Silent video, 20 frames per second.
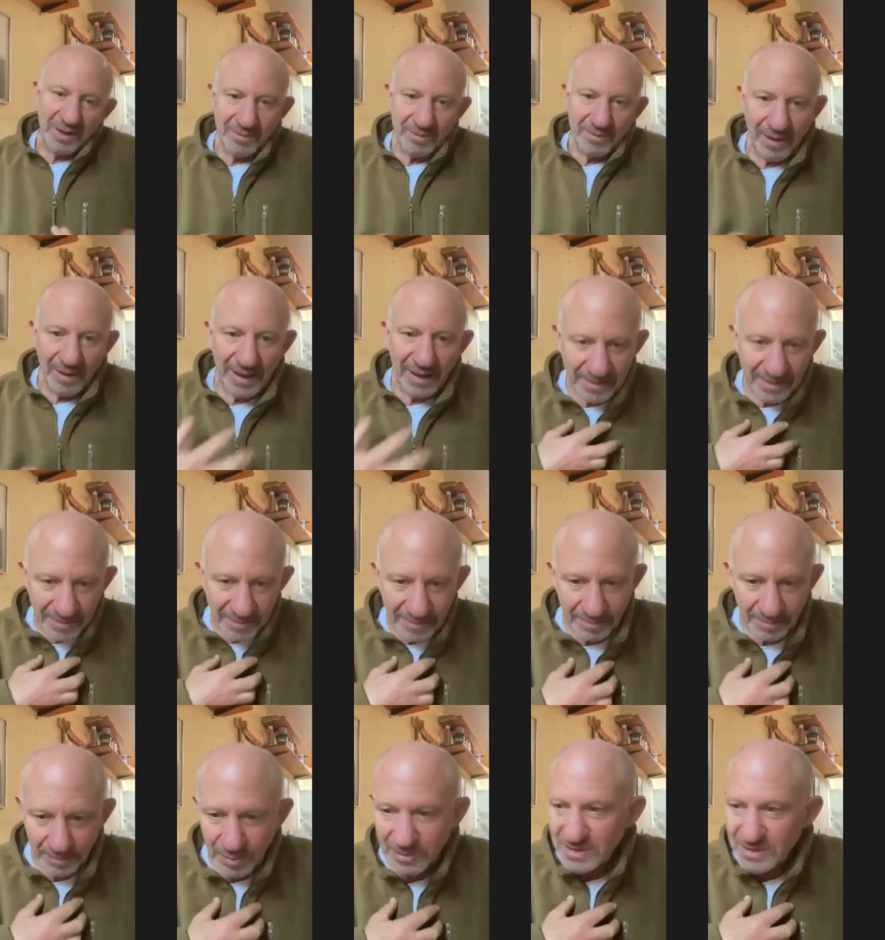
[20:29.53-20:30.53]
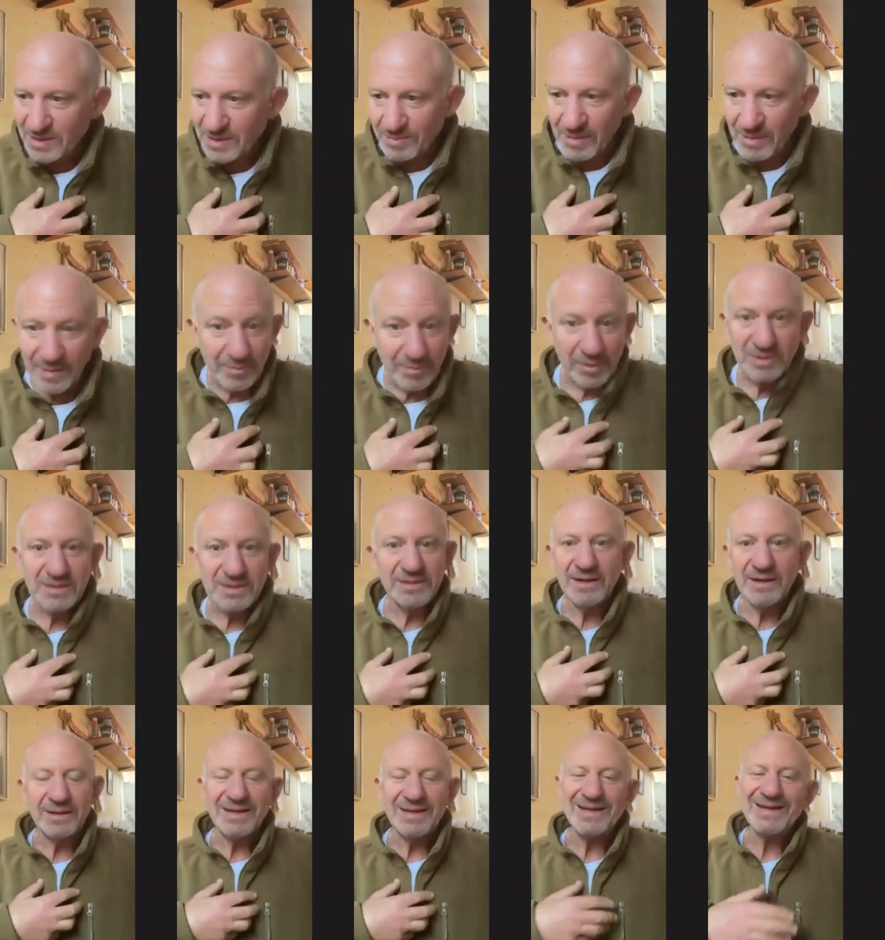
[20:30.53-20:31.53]
my
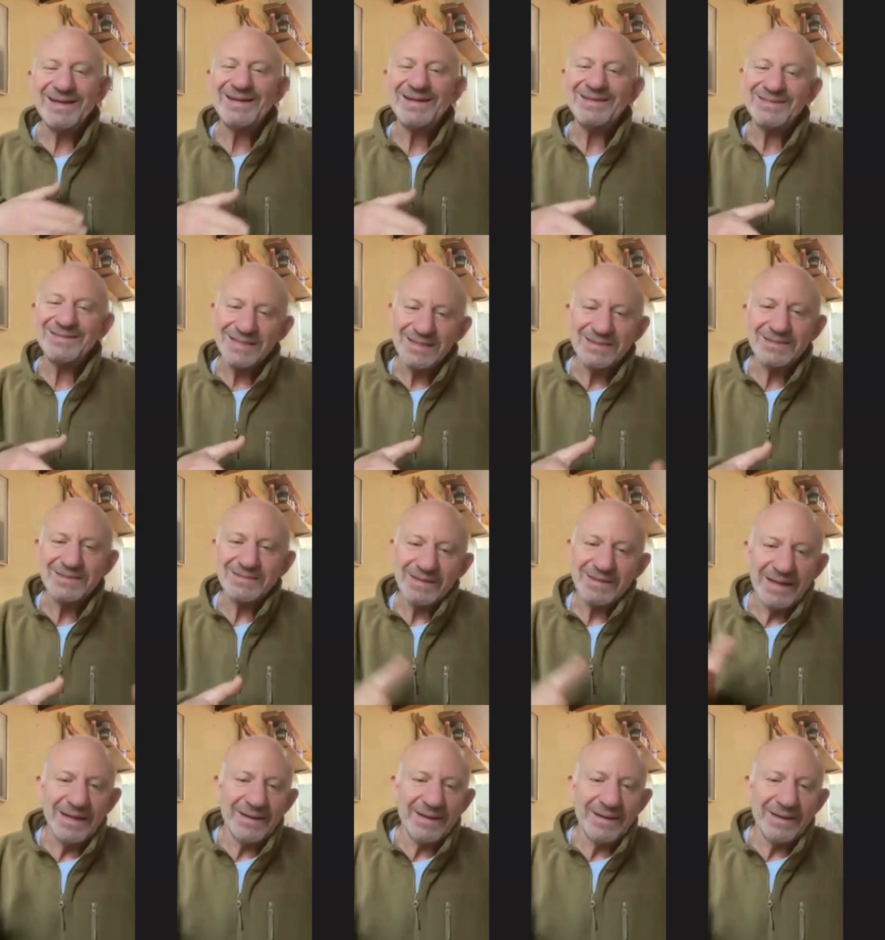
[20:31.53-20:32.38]
personality isn't.